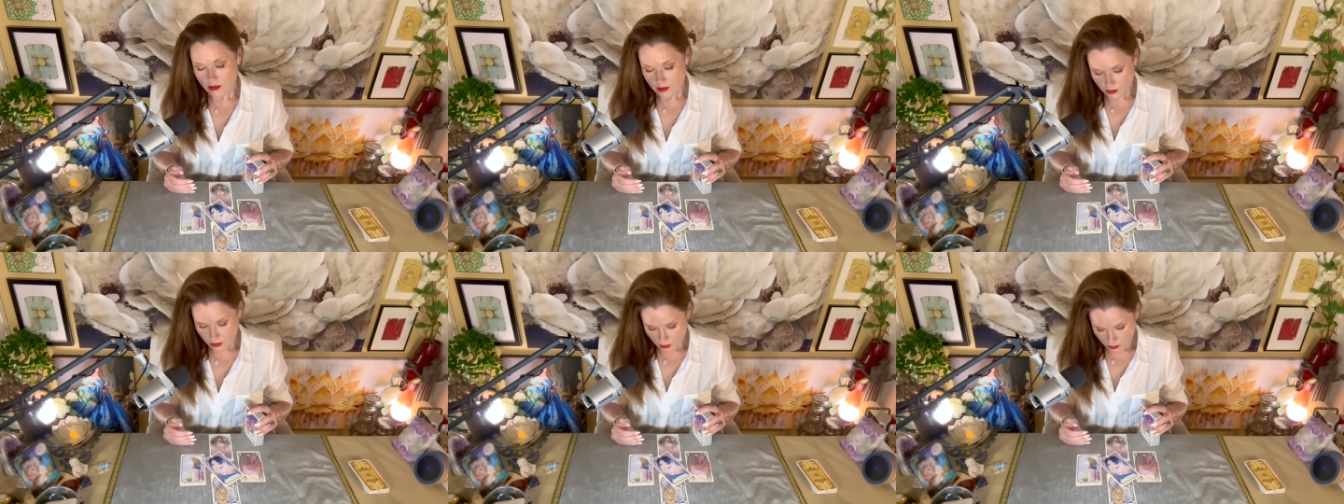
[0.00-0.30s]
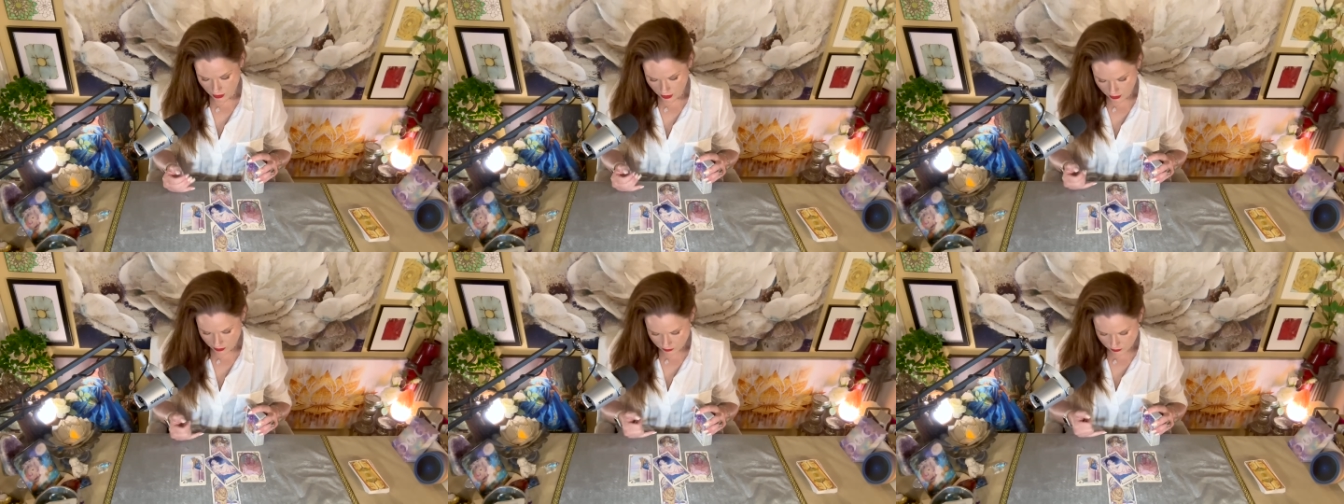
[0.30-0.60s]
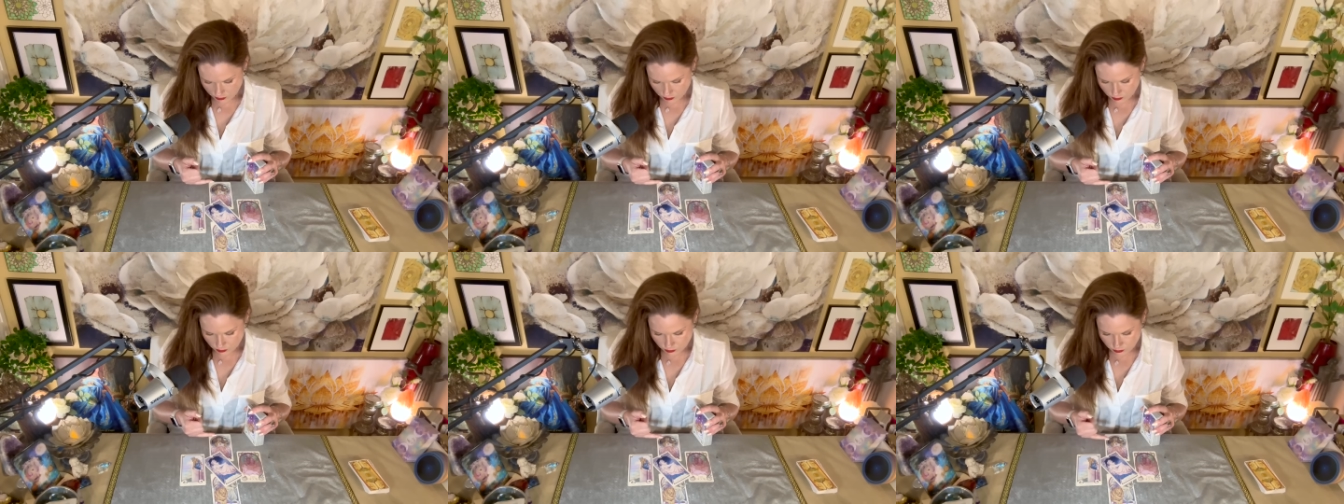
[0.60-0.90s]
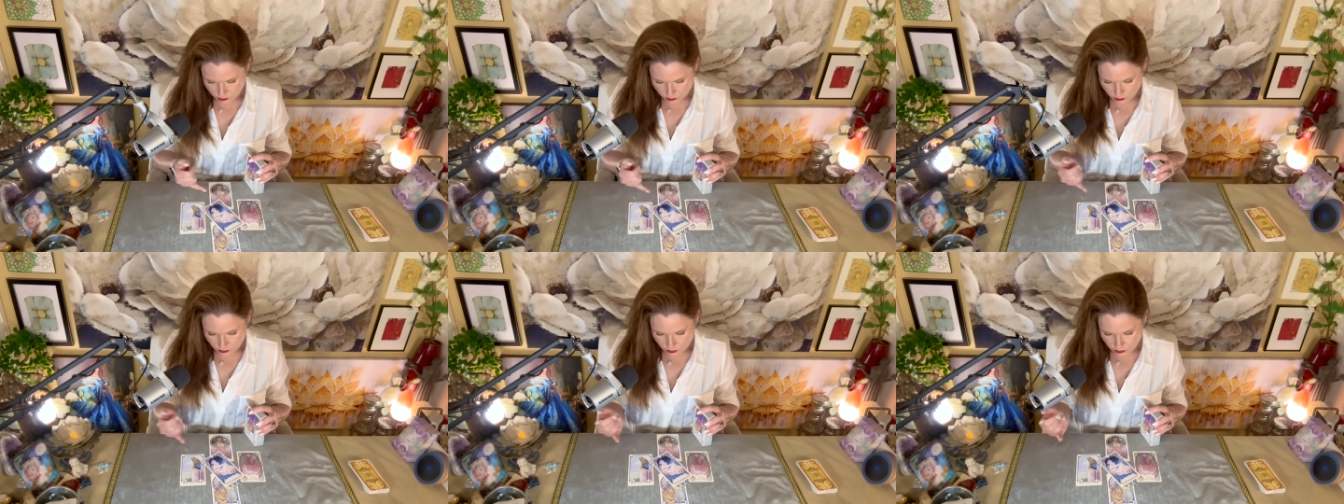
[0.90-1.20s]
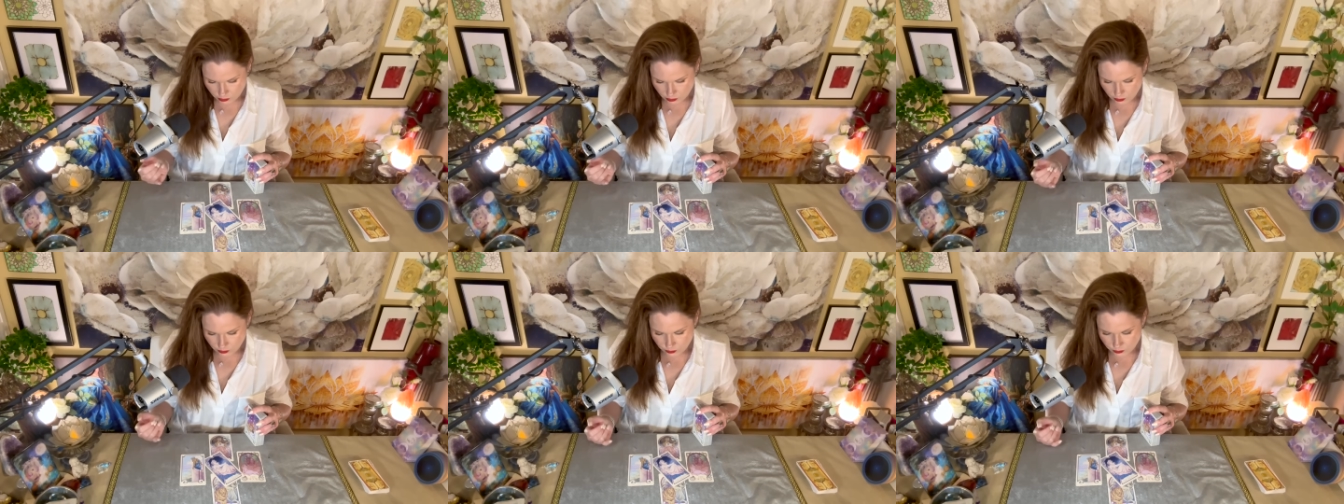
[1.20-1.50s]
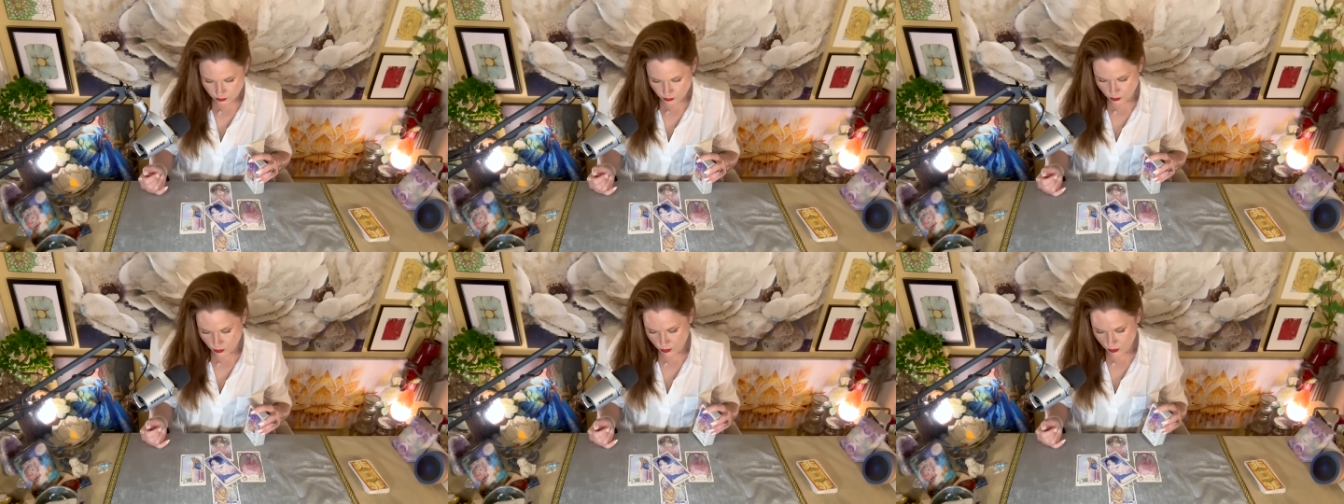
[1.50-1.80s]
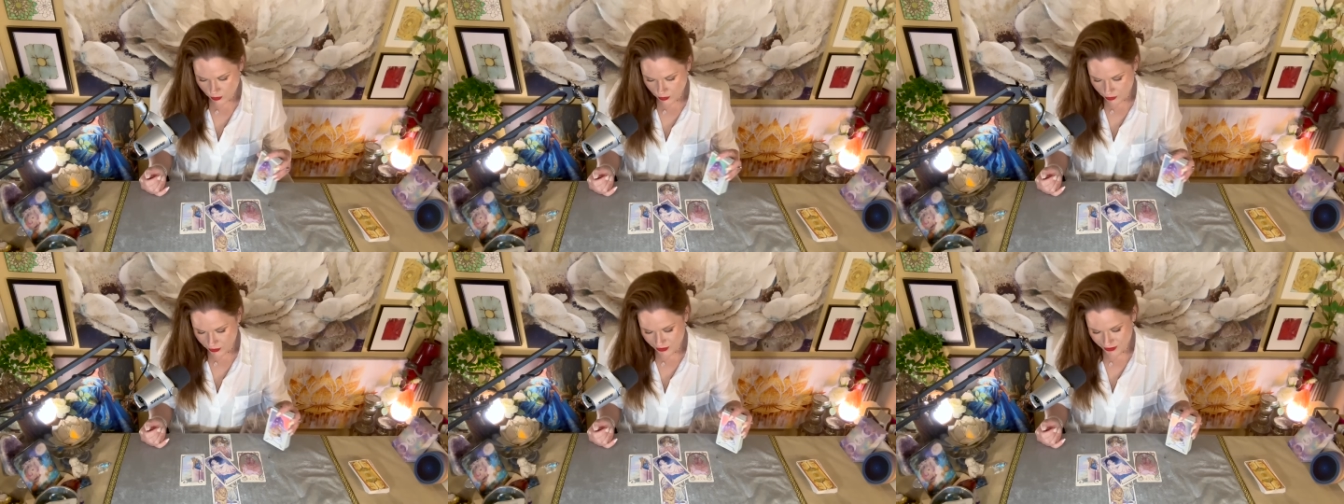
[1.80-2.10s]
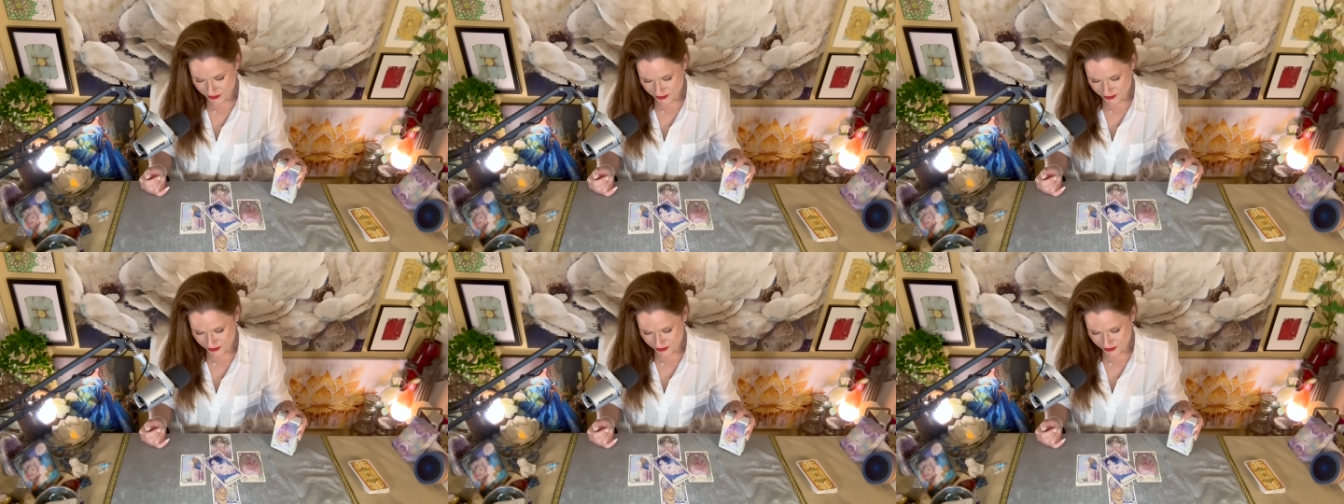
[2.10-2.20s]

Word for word: You have four,